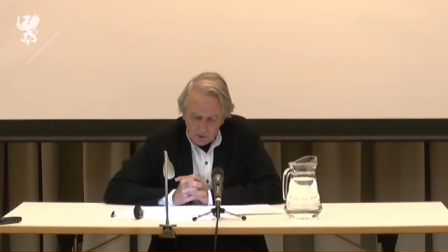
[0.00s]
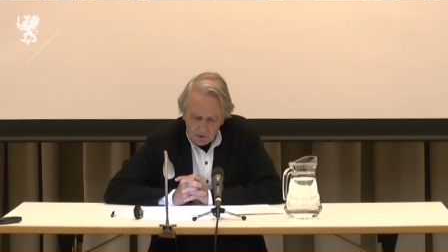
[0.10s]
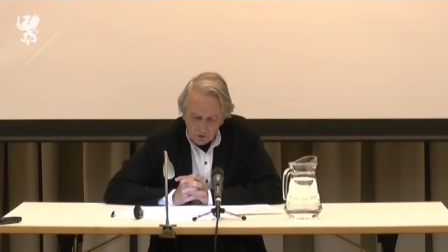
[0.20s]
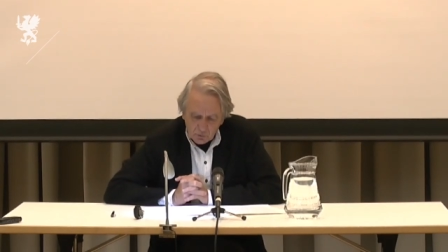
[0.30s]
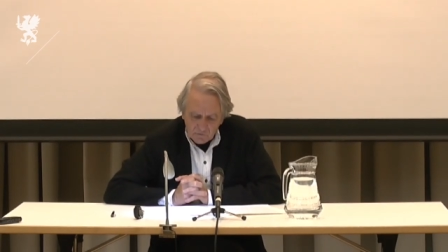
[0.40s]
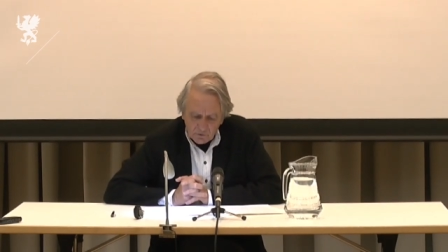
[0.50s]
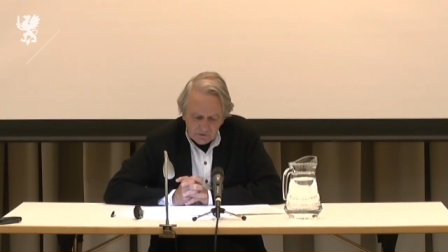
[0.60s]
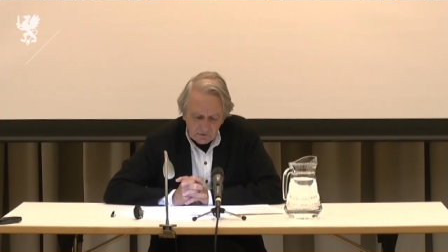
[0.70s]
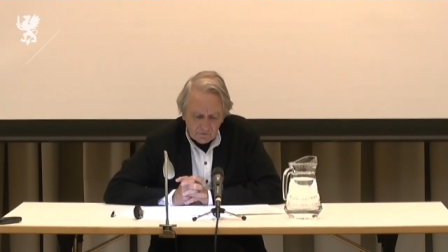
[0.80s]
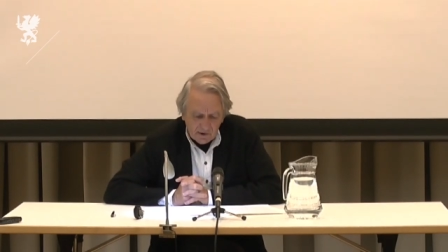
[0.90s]
It was for
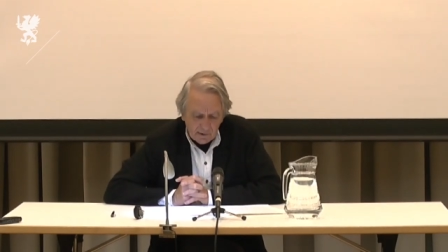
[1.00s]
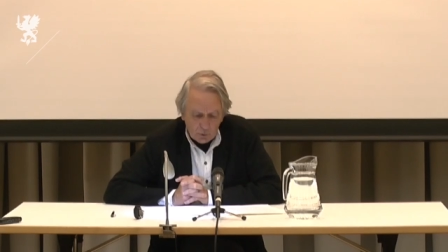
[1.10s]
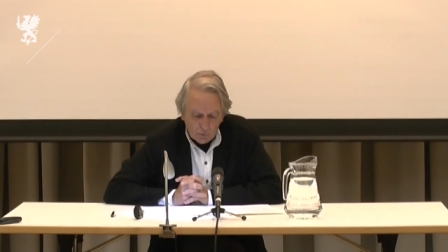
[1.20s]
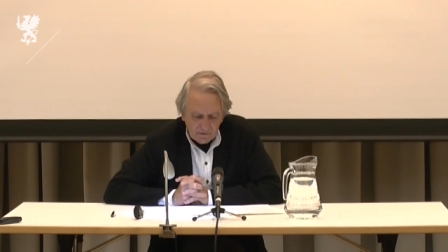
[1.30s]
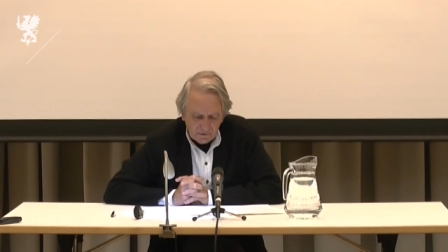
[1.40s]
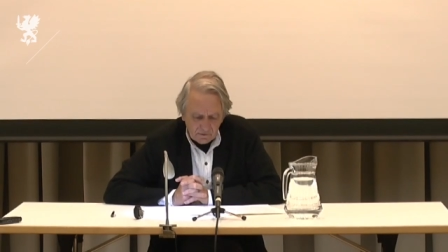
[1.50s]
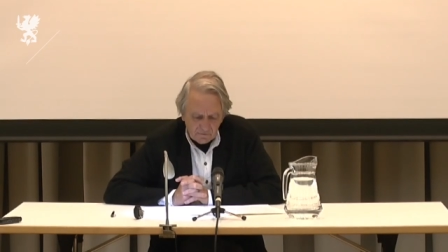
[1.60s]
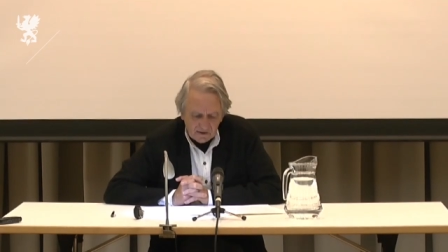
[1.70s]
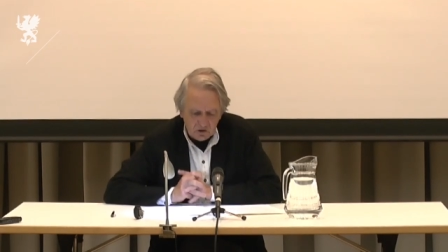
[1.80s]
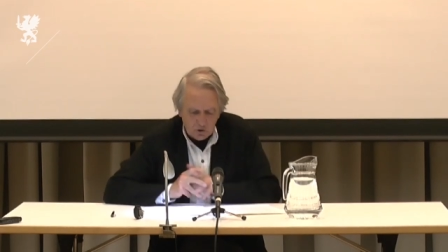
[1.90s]
this very reason
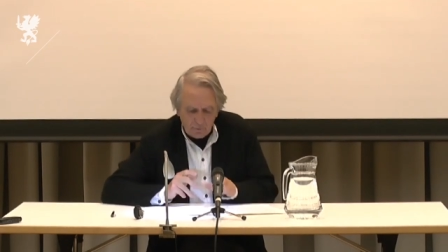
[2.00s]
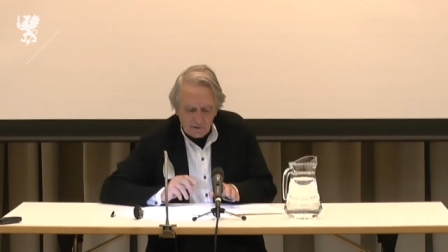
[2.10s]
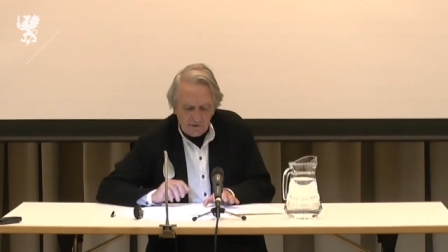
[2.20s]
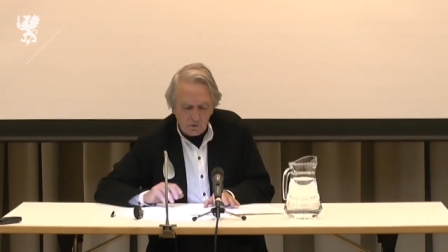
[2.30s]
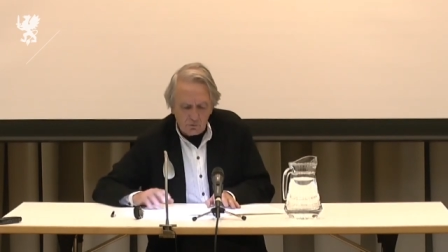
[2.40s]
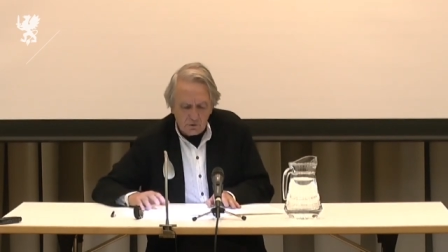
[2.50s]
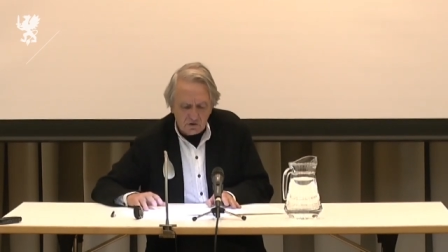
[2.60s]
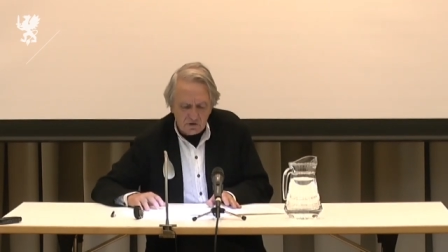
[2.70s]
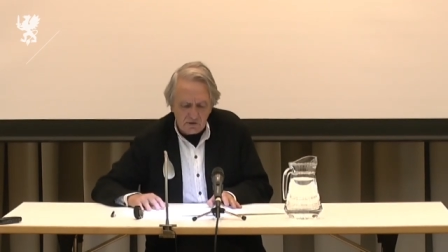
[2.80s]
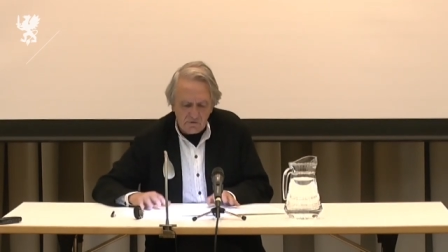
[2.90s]
that Germany could
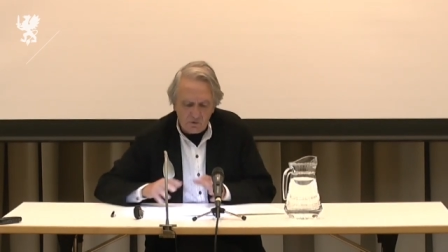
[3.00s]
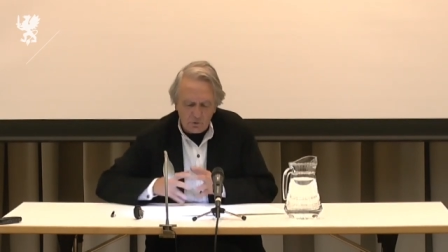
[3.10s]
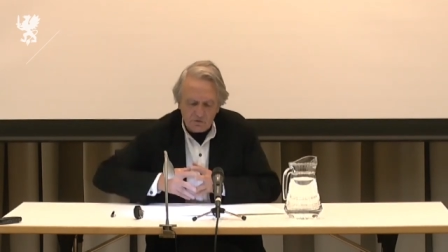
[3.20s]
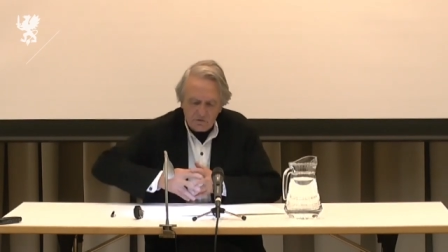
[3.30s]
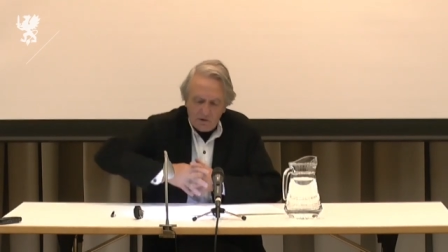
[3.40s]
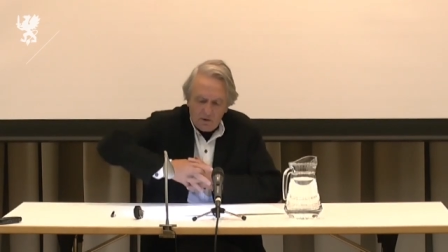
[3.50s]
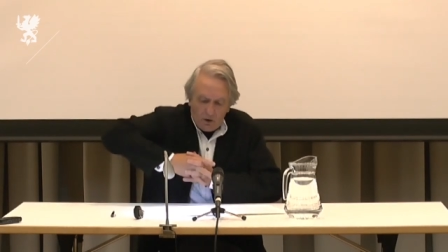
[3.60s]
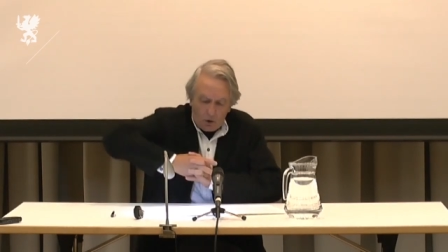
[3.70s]
achieve a still